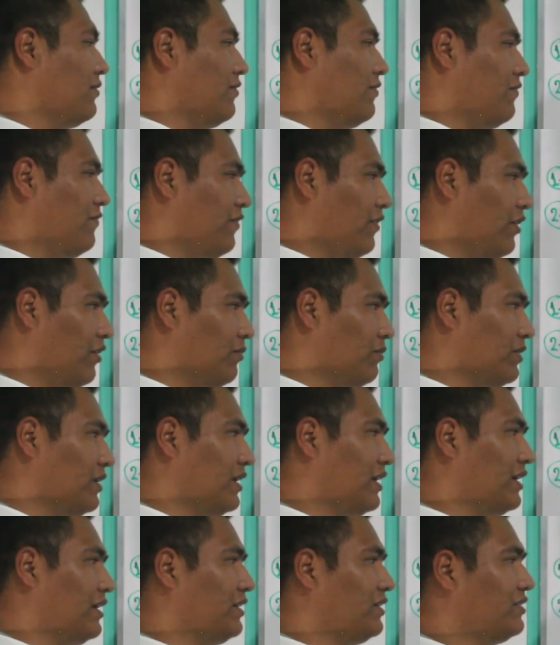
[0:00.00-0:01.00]

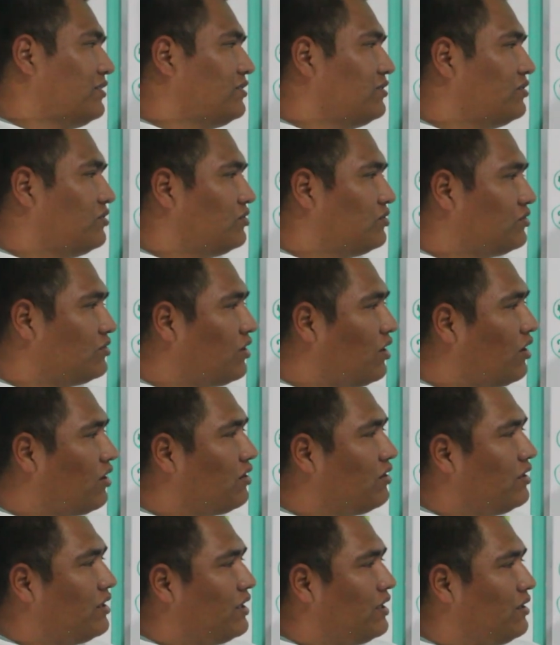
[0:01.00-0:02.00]
firmly,
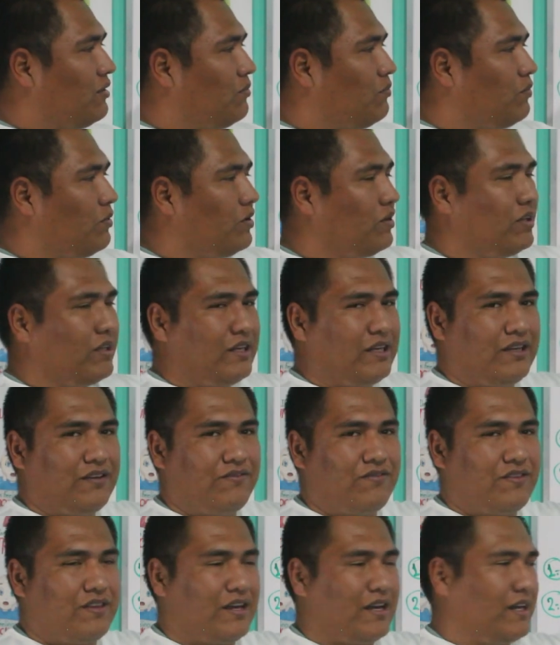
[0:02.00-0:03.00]
strongly
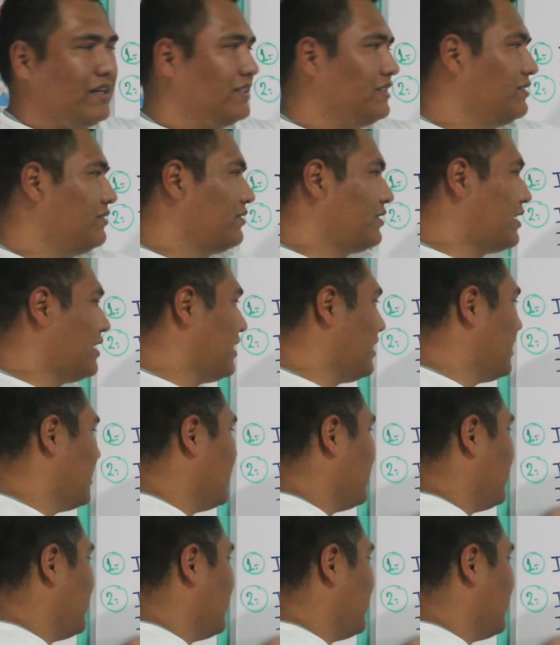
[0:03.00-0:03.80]
believe that. Okay,